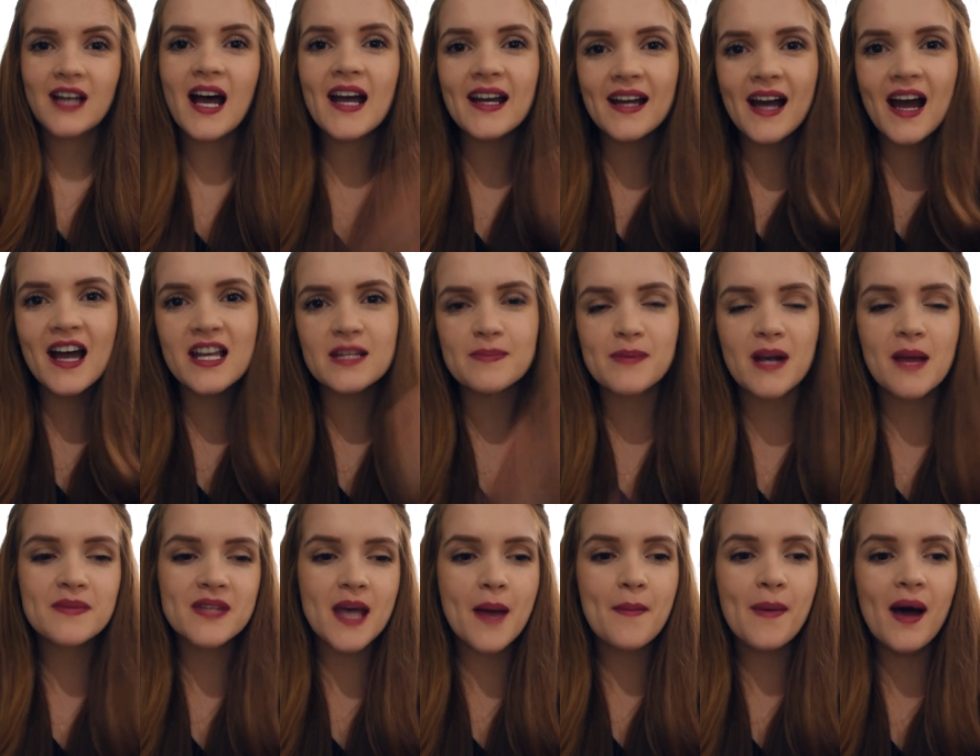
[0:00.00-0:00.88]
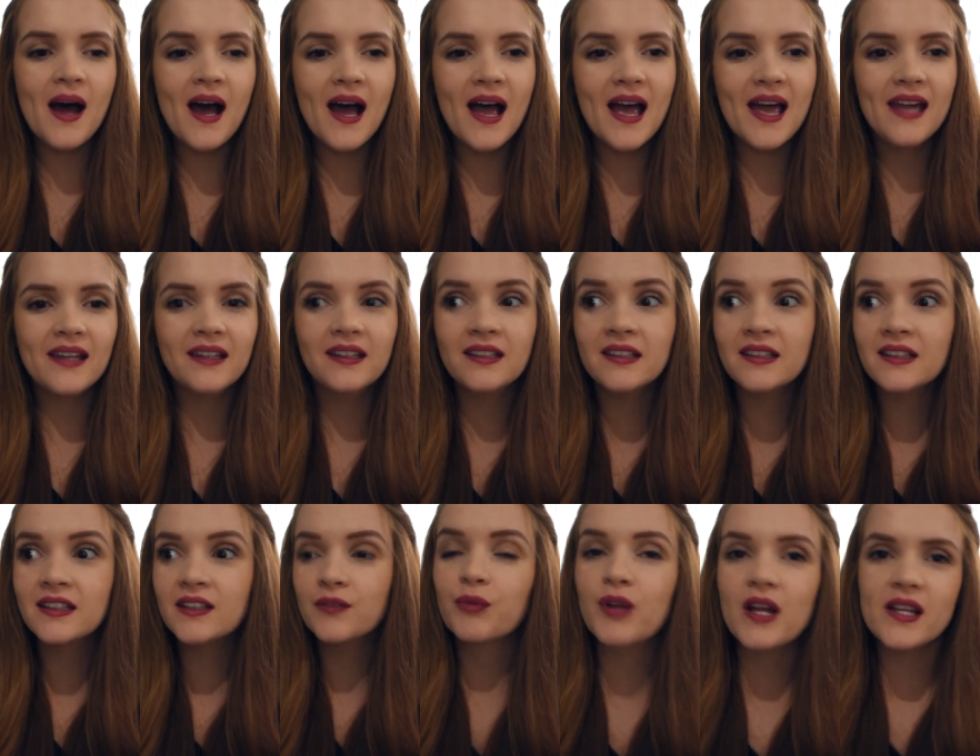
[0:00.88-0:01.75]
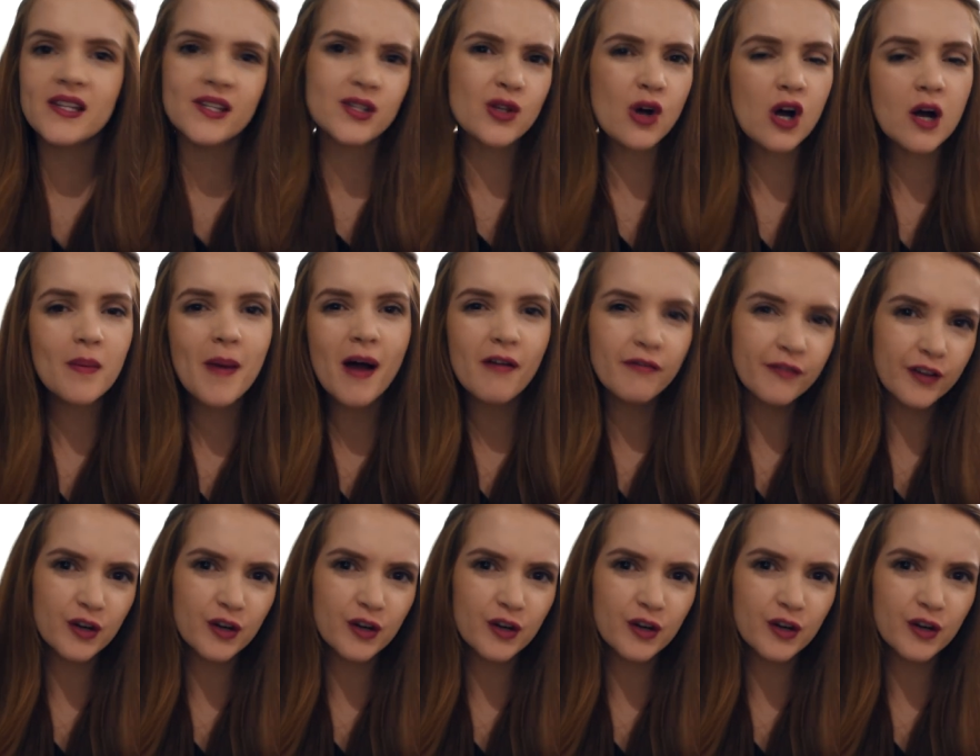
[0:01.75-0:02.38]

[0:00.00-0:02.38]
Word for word: Hi guys, my name's Emma and let's talk about